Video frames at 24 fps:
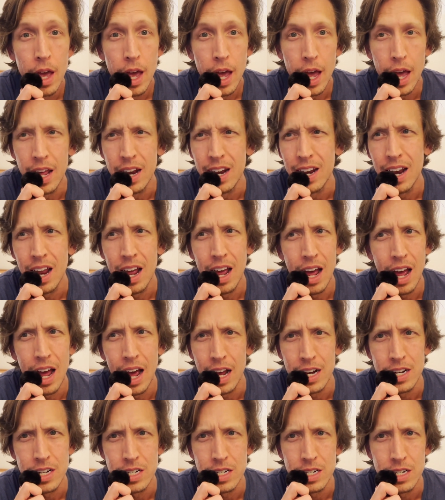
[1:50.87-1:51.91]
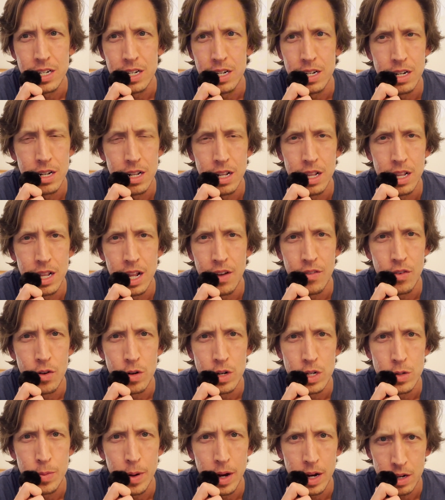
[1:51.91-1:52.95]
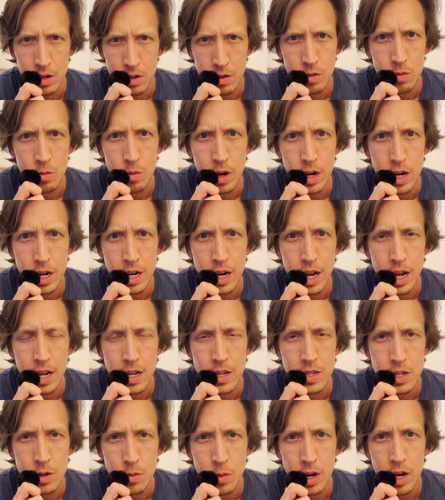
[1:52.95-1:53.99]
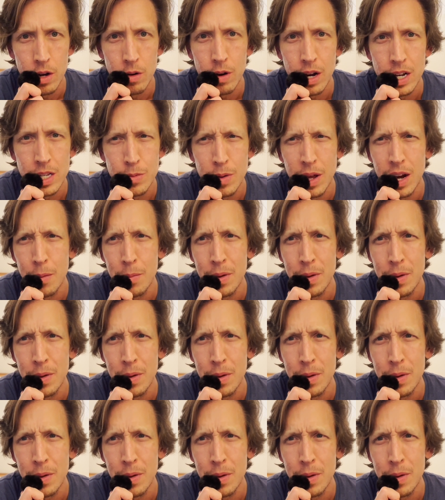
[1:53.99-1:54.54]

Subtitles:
and I just love and respect what he does and what he writes about.